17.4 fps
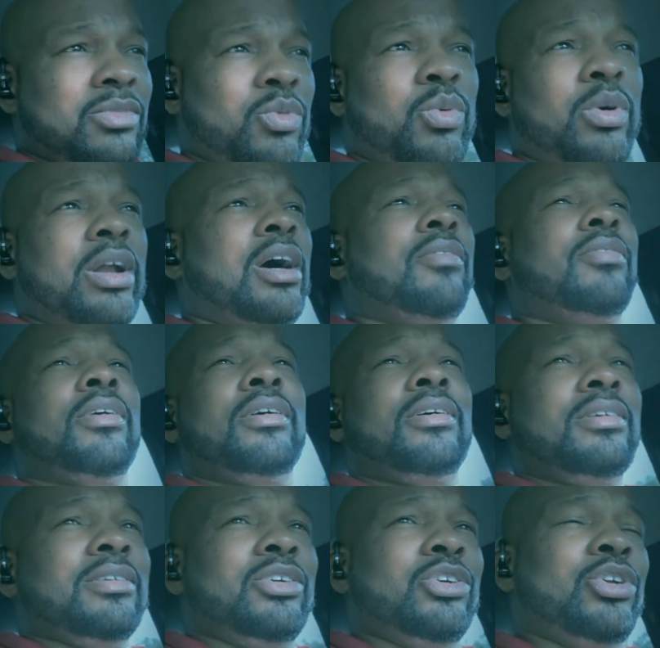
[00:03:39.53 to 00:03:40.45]
whatever,
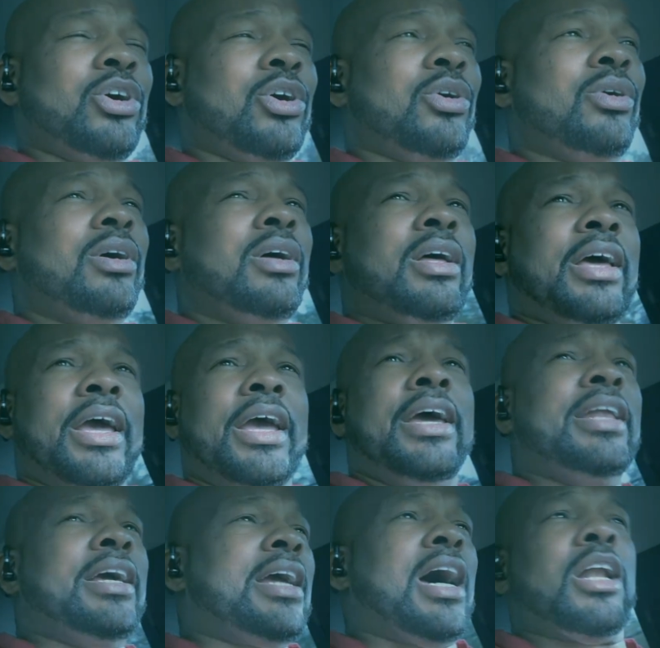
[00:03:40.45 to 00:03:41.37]

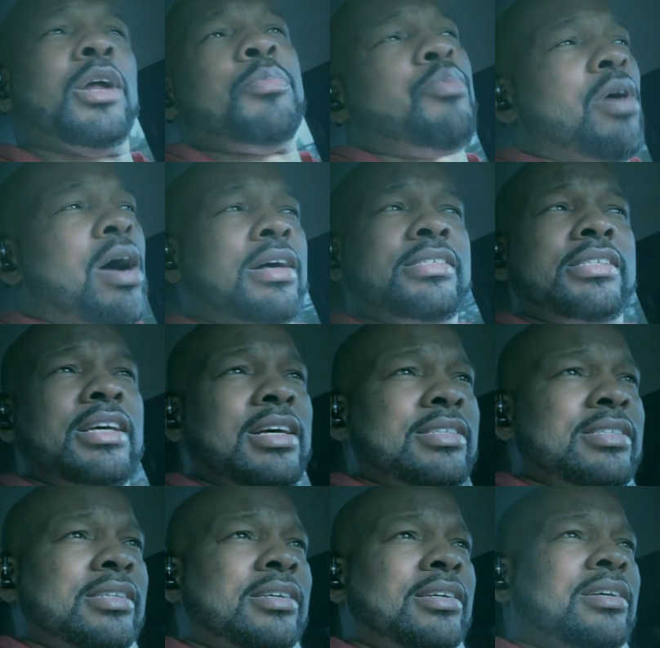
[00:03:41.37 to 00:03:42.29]
any kind of
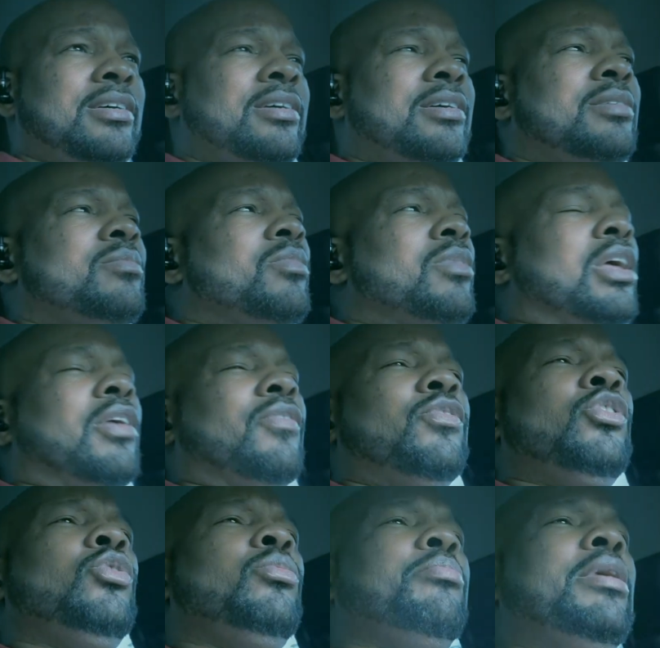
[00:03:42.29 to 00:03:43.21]
process.
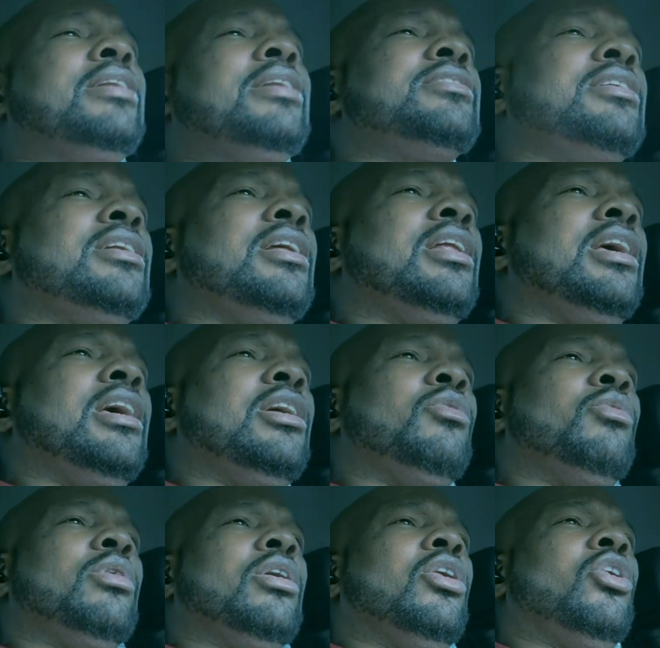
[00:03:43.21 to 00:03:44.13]
If you mixing it
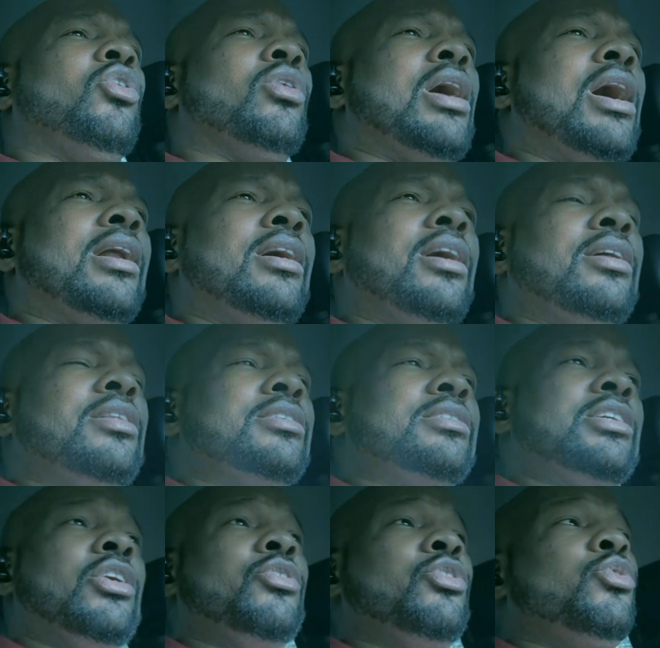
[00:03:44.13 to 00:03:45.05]
in with a whole lot of other
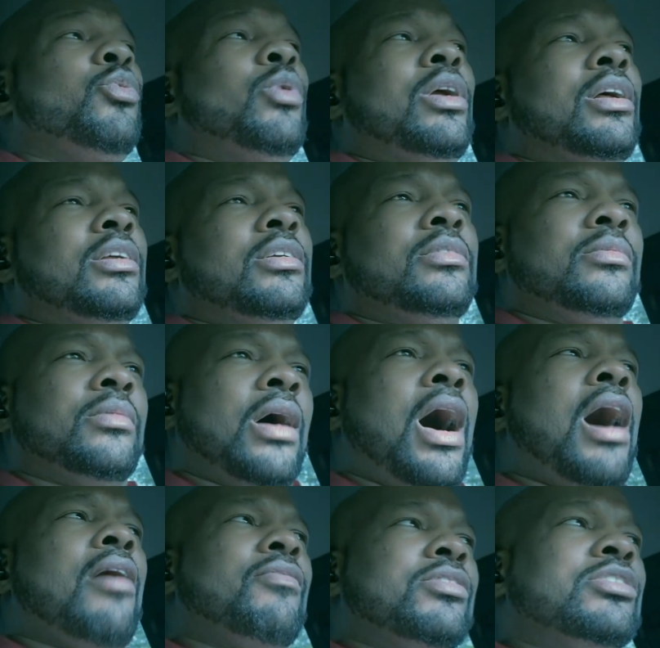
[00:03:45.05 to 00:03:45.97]
stuff, you
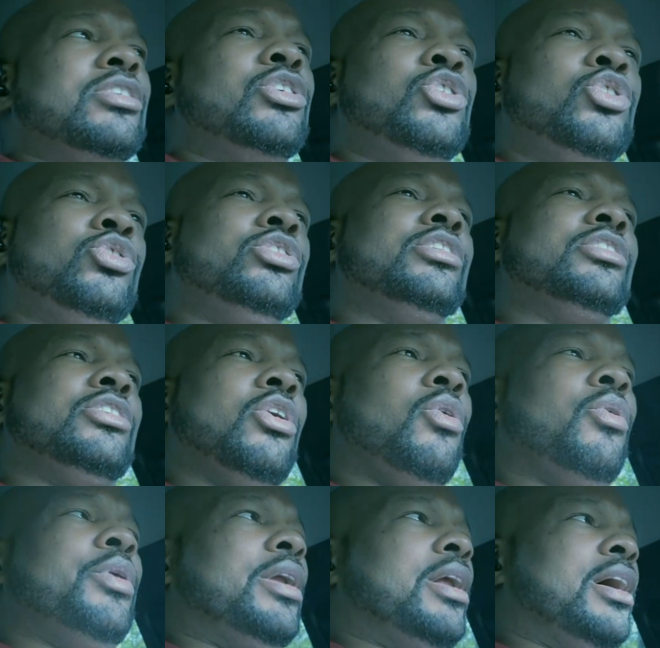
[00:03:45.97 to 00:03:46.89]
just
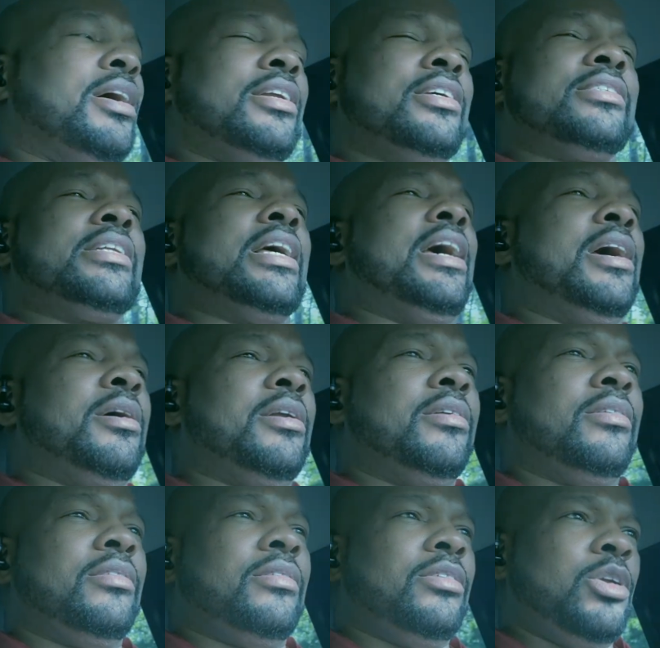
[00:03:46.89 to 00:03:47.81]
don't really
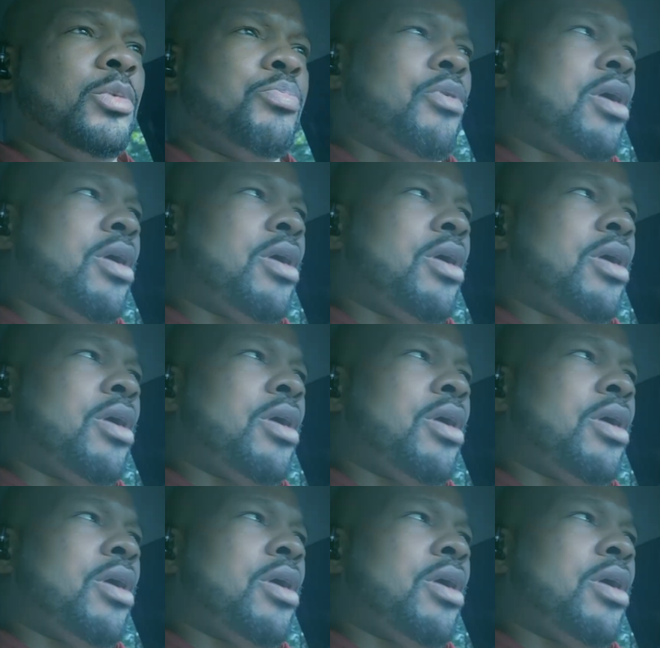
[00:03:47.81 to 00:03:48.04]
understand the